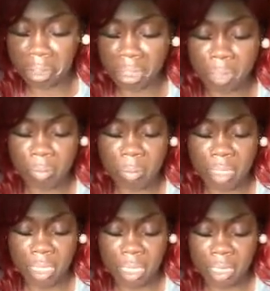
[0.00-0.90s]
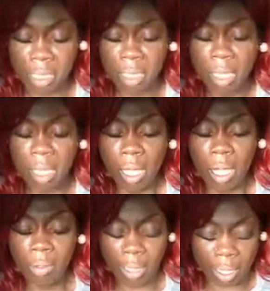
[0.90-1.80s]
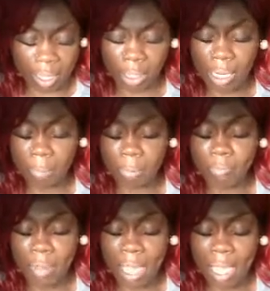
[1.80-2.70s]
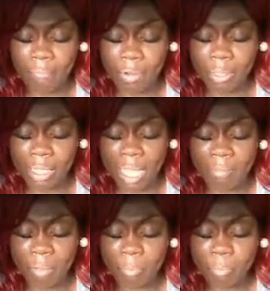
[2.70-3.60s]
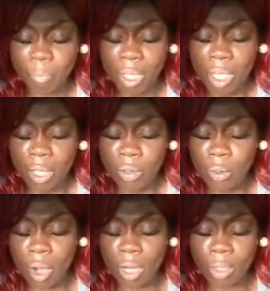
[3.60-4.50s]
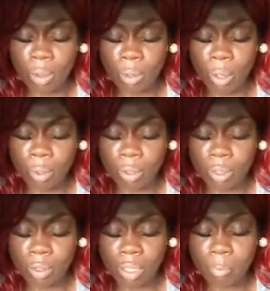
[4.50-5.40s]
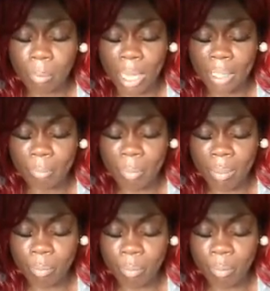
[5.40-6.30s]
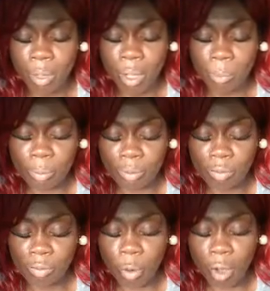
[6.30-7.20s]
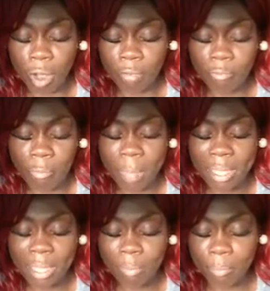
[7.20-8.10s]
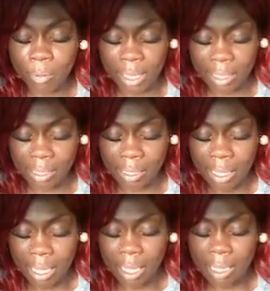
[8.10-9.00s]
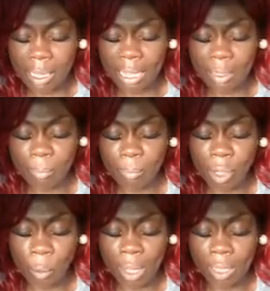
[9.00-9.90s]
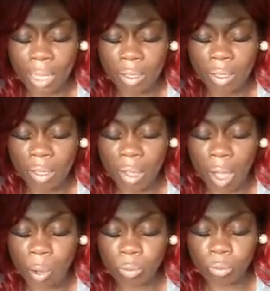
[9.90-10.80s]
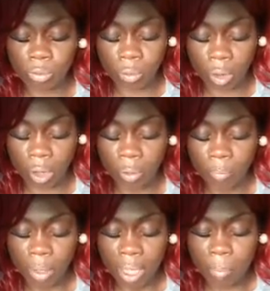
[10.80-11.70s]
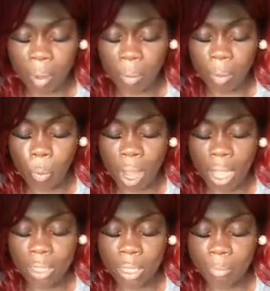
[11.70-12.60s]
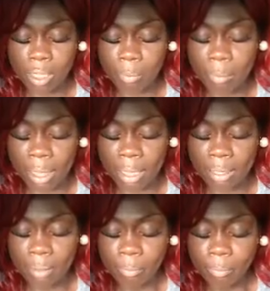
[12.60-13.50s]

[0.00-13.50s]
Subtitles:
So mean. Okay, chapter 5, verse 7. "You are no longer to supply the people with straw for making bricks. Let them go and gather their own straw, but require them to make..."